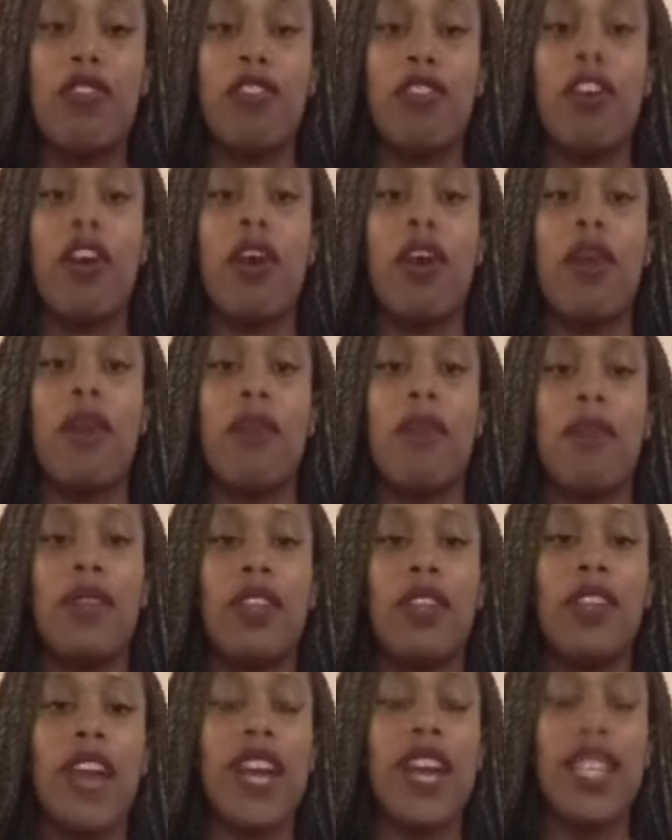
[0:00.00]
from
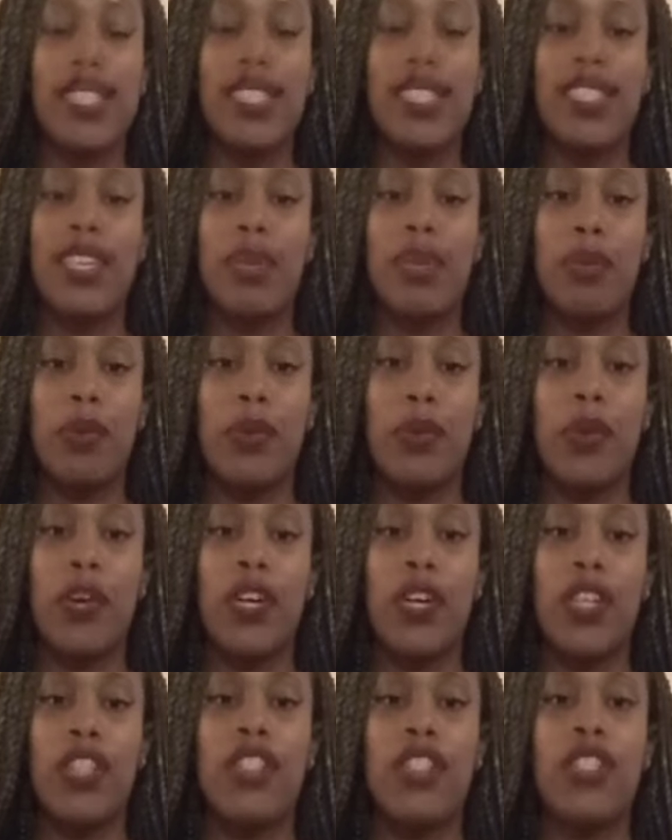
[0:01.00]
the licensing
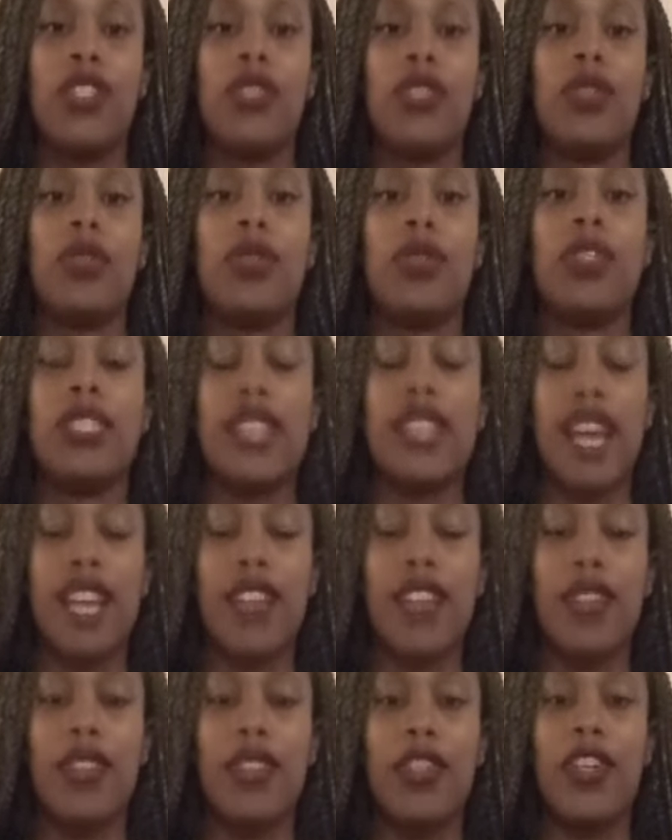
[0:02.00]
board to
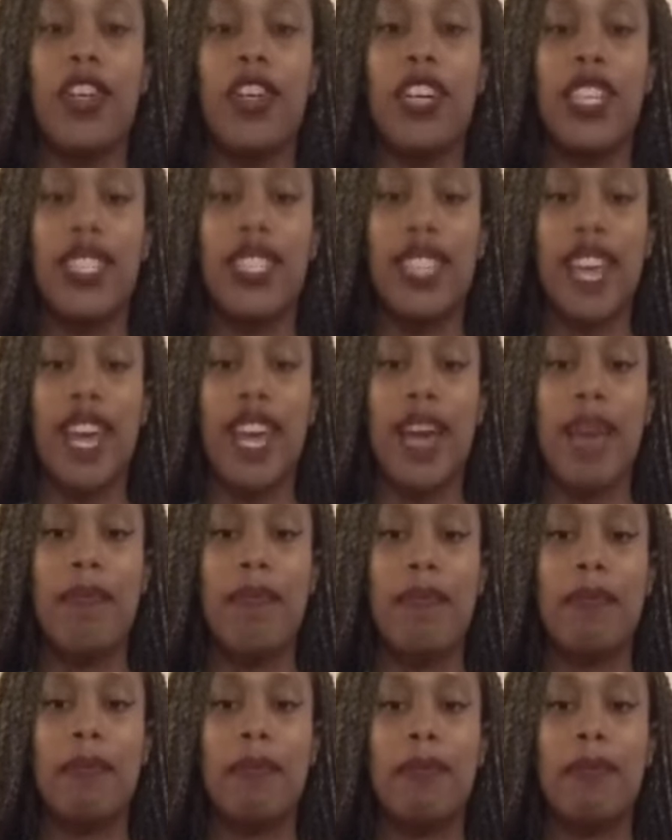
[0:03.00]
schedule your exam.